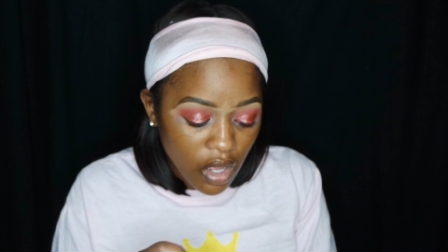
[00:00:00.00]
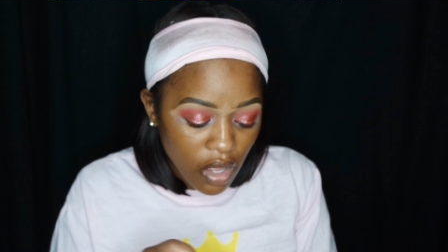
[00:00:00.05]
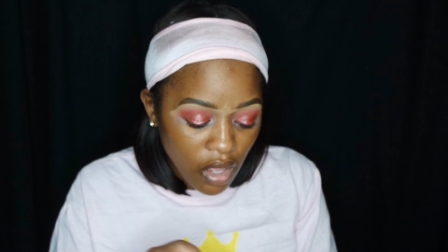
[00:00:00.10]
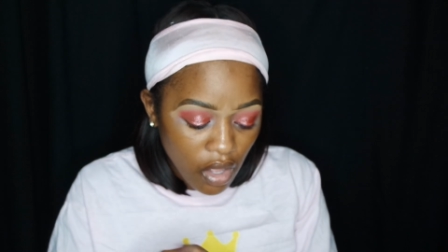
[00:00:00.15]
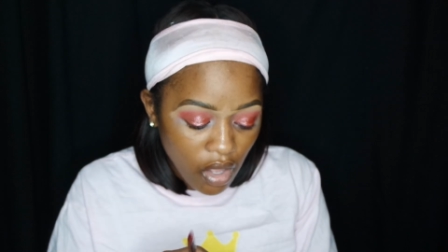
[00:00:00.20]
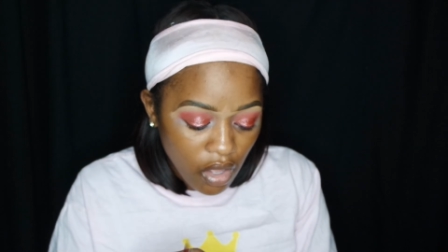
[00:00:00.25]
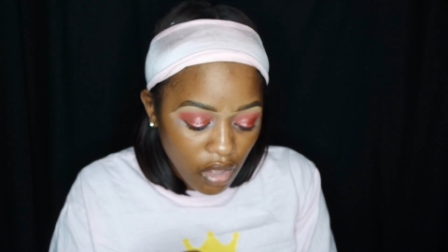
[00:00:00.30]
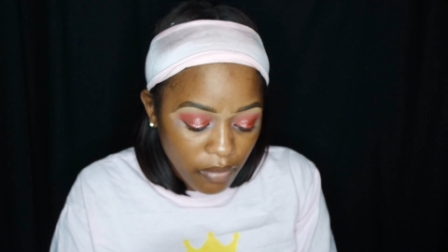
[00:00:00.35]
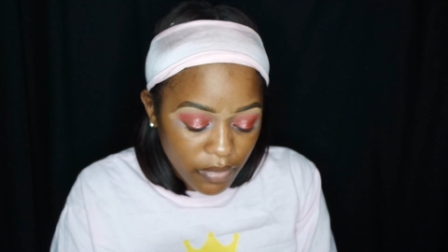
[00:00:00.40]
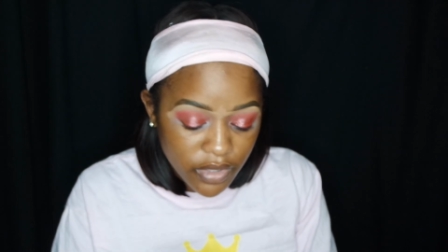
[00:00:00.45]

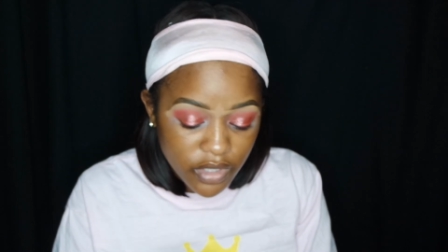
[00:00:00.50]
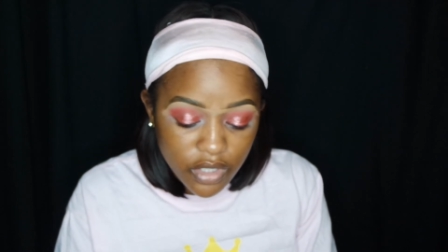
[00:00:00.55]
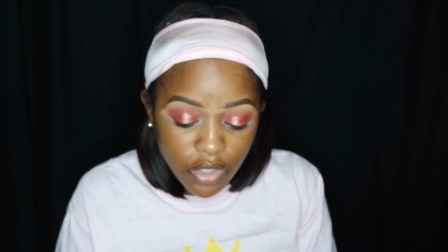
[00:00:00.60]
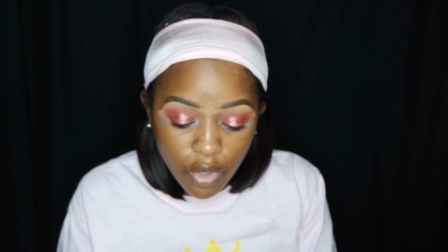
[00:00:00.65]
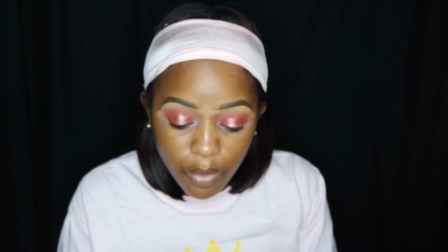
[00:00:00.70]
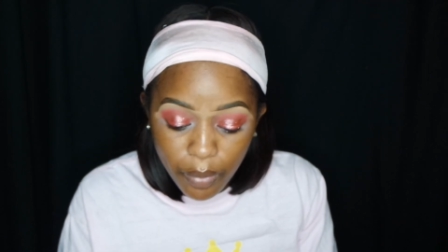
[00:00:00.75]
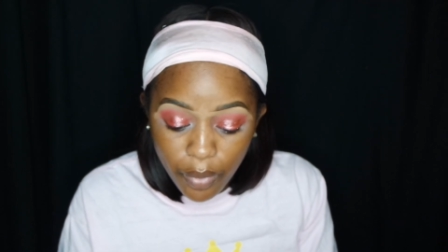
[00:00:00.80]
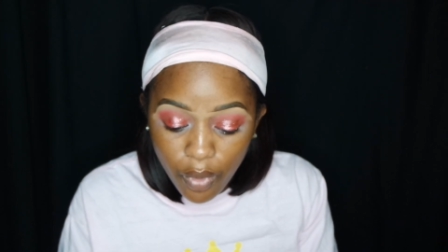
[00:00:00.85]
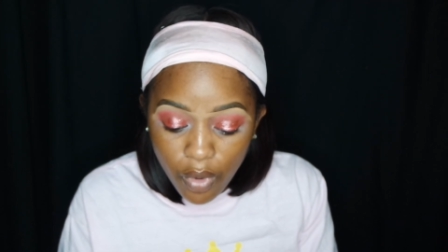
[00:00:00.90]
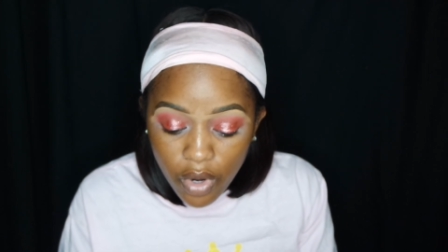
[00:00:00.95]
It's
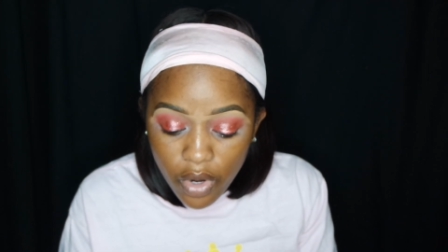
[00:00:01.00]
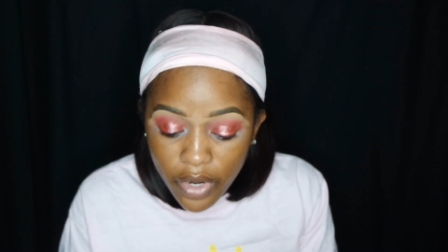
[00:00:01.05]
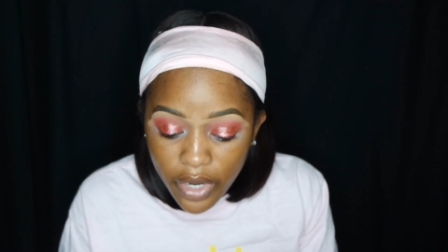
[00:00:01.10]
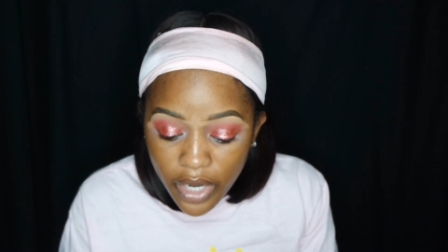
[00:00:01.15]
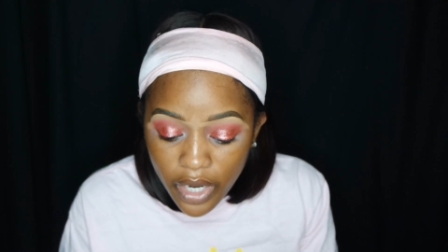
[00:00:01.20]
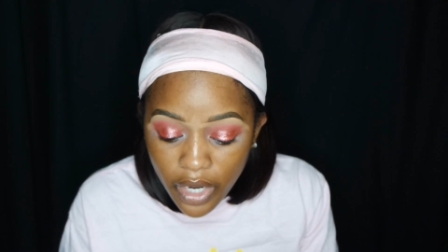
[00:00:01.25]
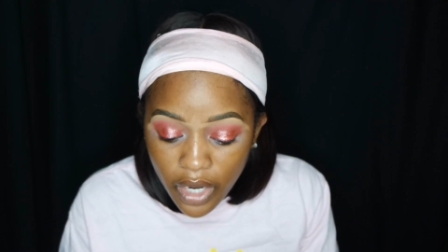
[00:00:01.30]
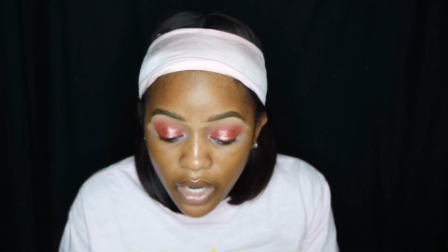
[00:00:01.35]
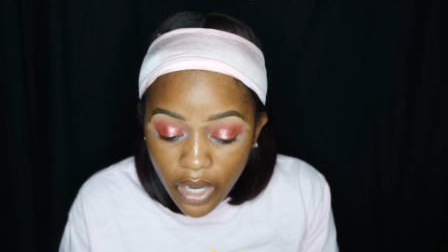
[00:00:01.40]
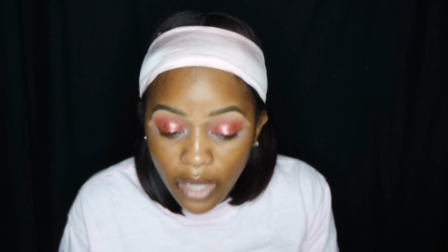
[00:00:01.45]
so
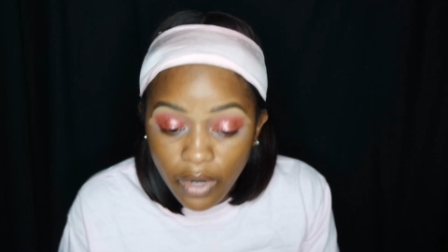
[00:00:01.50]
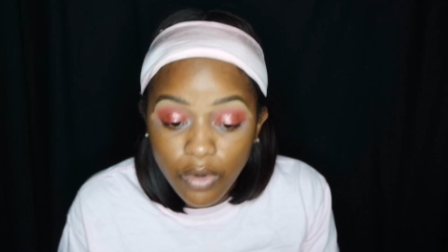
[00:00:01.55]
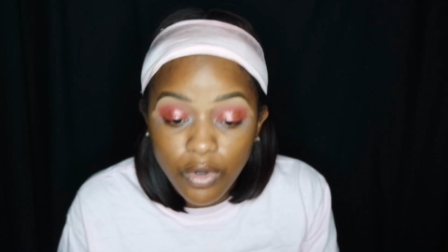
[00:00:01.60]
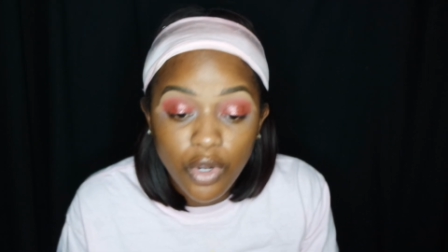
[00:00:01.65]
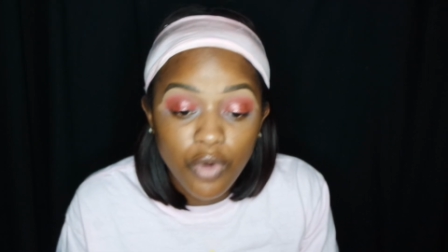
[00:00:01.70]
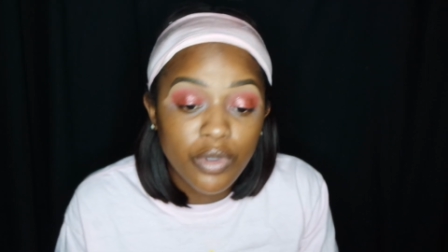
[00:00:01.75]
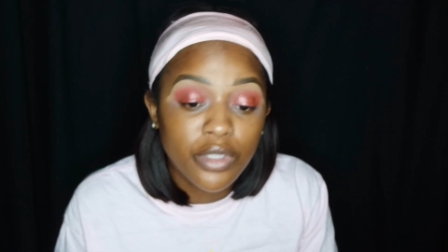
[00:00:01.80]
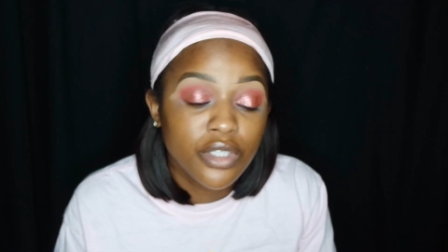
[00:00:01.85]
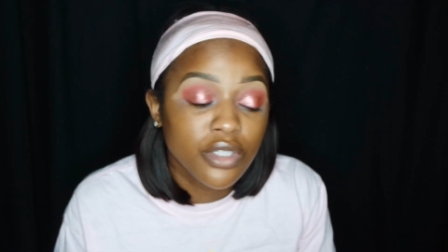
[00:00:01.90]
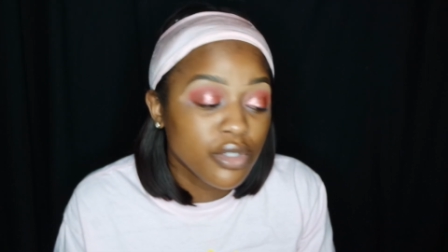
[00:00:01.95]
boring, I don't
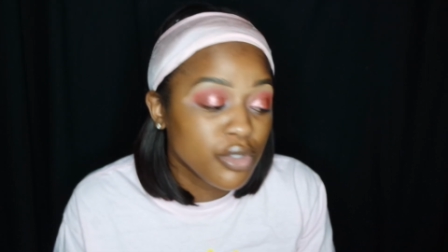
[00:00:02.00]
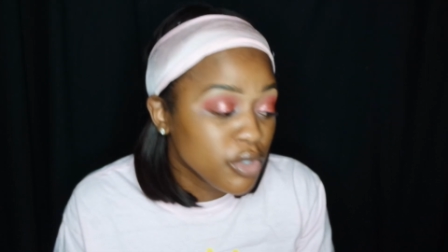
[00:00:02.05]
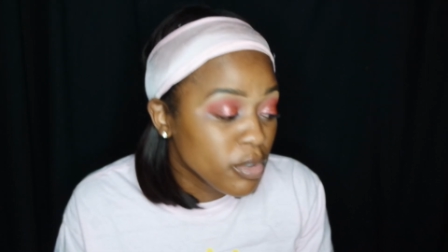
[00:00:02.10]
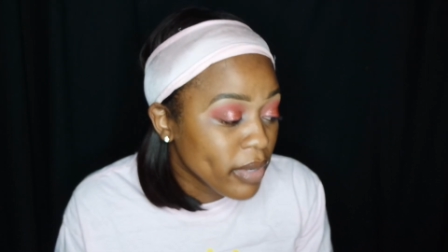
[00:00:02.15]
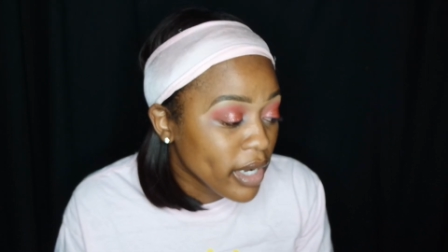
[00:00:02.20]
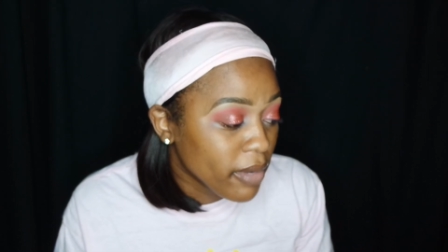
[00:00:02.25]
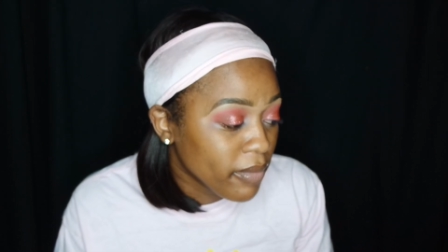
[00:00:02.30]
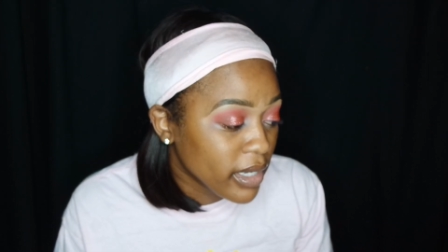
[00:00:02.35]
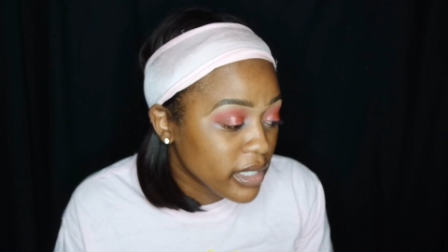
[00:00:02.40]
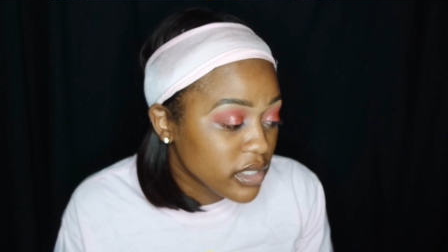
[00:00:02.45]
know what to do
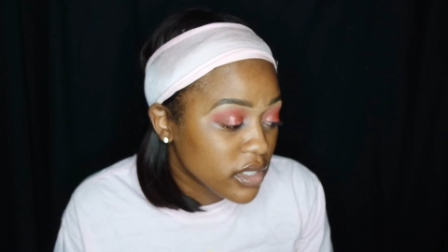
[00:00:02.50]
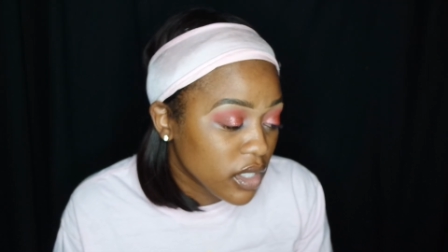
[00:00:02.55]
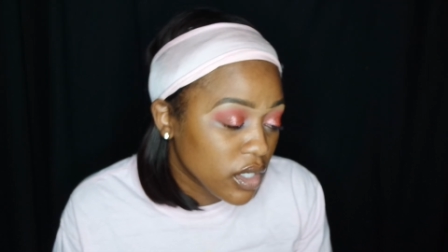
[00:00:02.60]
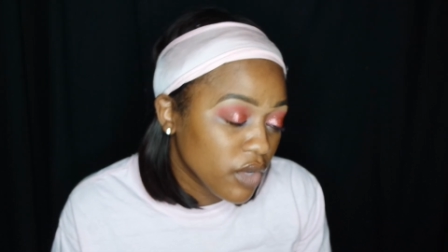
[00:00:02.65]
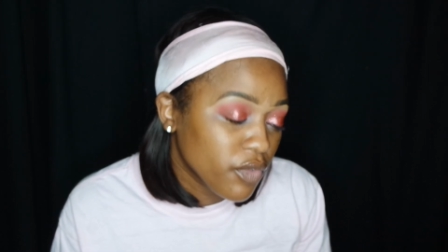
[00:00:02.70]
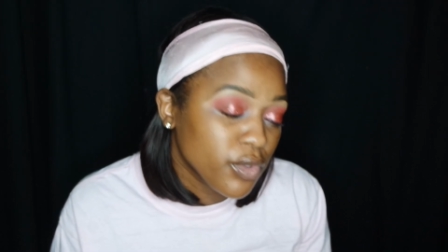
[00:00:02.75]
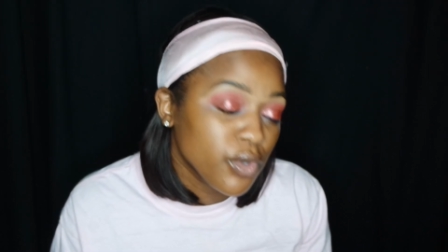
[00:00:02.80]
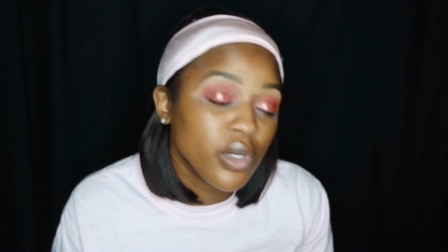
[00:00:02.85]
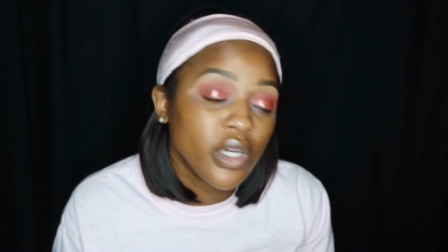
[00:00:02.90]
by myself.